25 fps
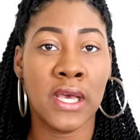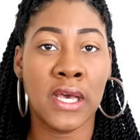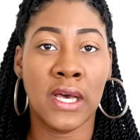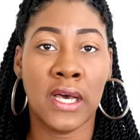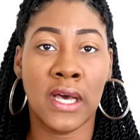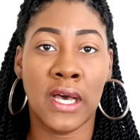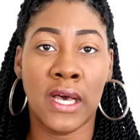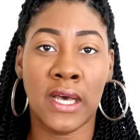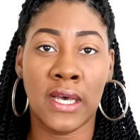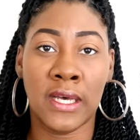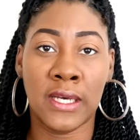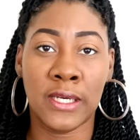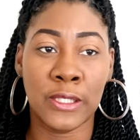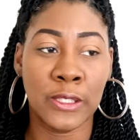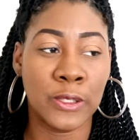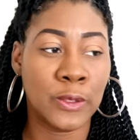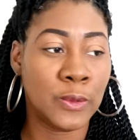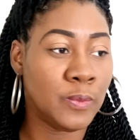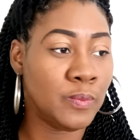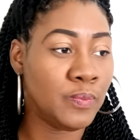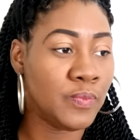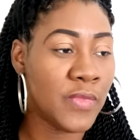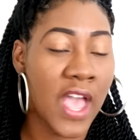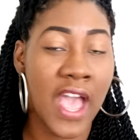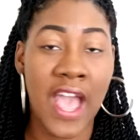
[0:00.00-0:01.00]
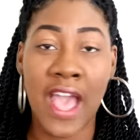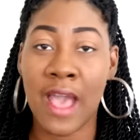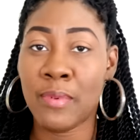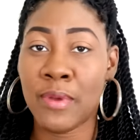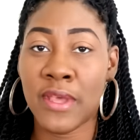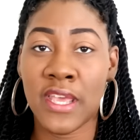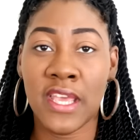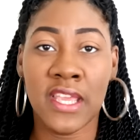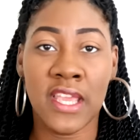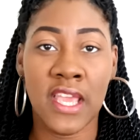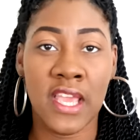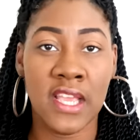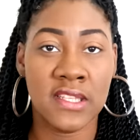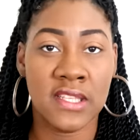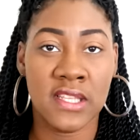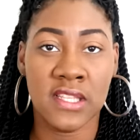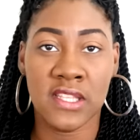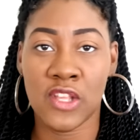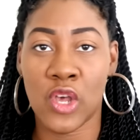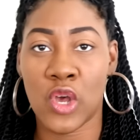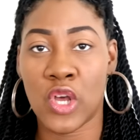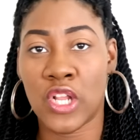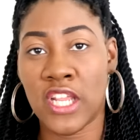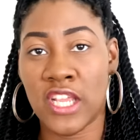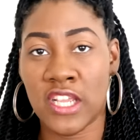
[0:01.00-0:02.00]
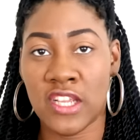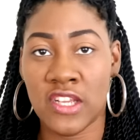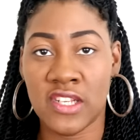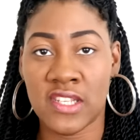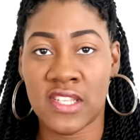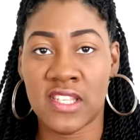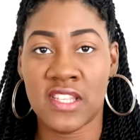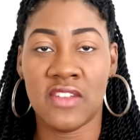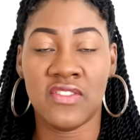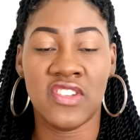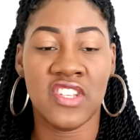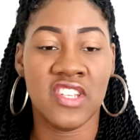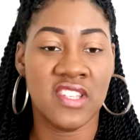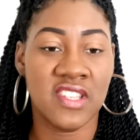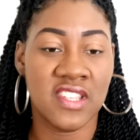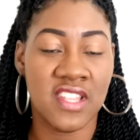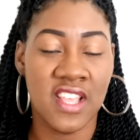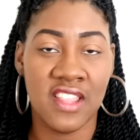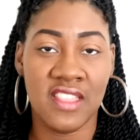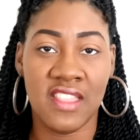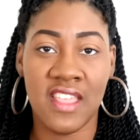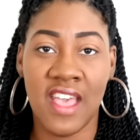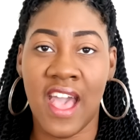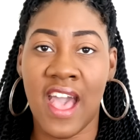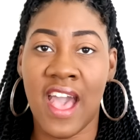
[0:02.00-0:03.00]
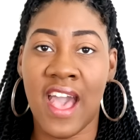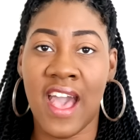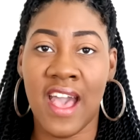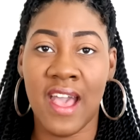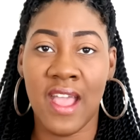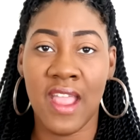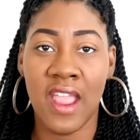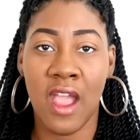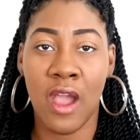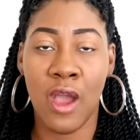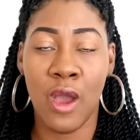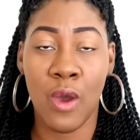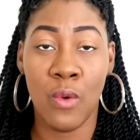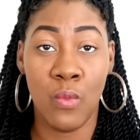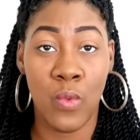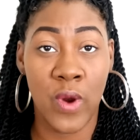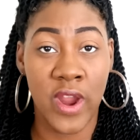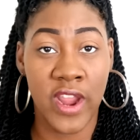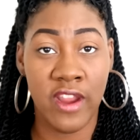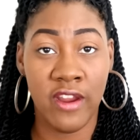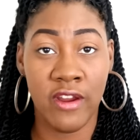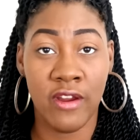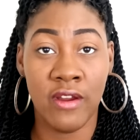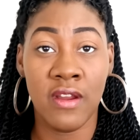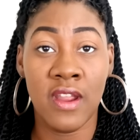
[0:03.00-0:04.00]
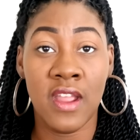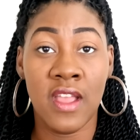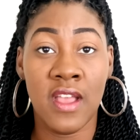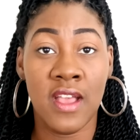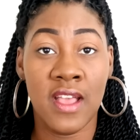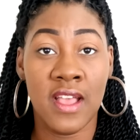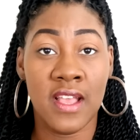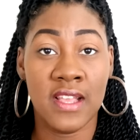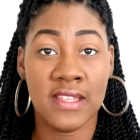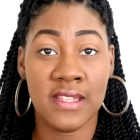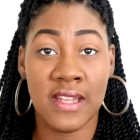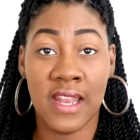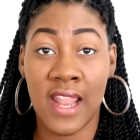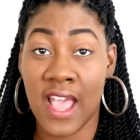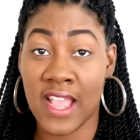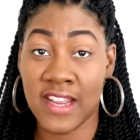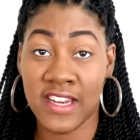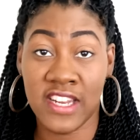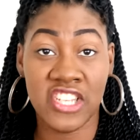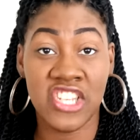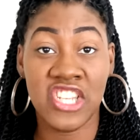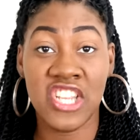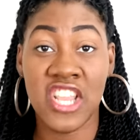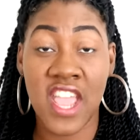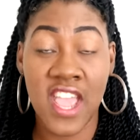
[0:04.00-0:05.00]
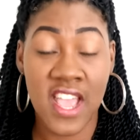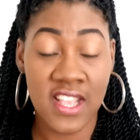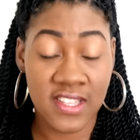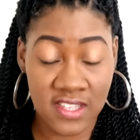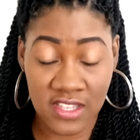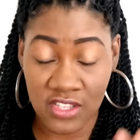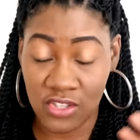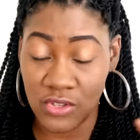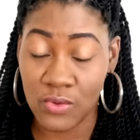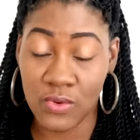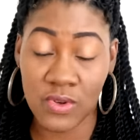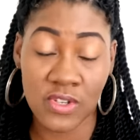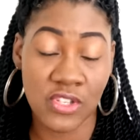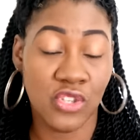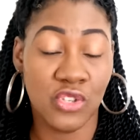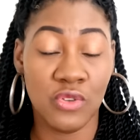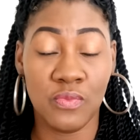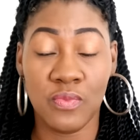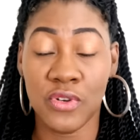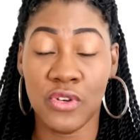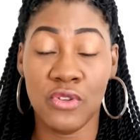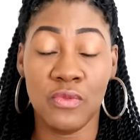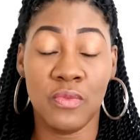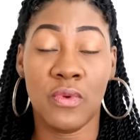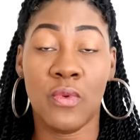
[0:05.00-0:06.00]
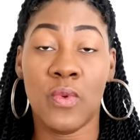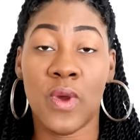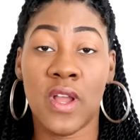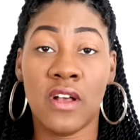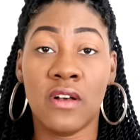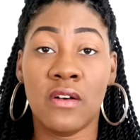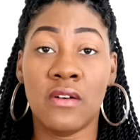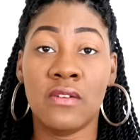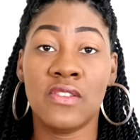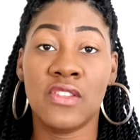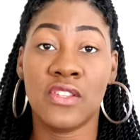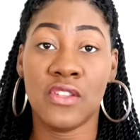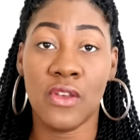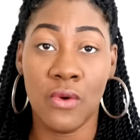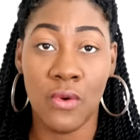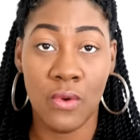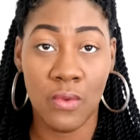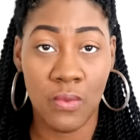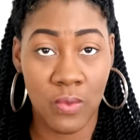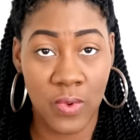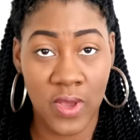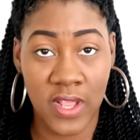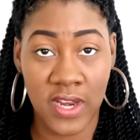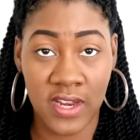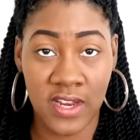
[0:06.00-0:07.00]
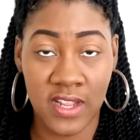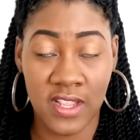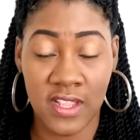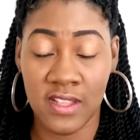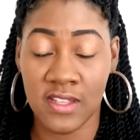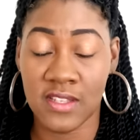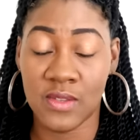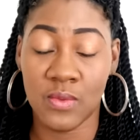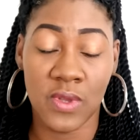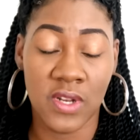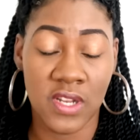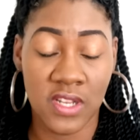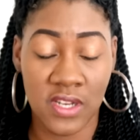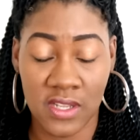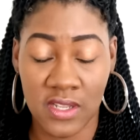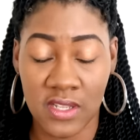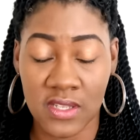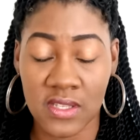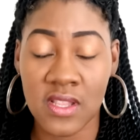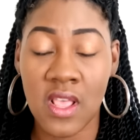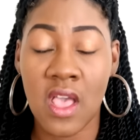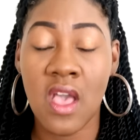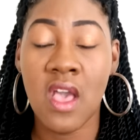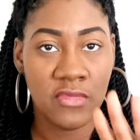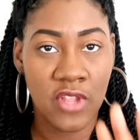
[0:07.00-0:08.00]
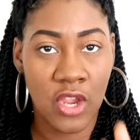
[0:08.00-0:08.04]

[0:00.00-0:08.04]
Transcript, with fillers: um, iPad cases, all that good stuff. She said the I um, wear line that she has is doing super duper well, so what it is, what it is.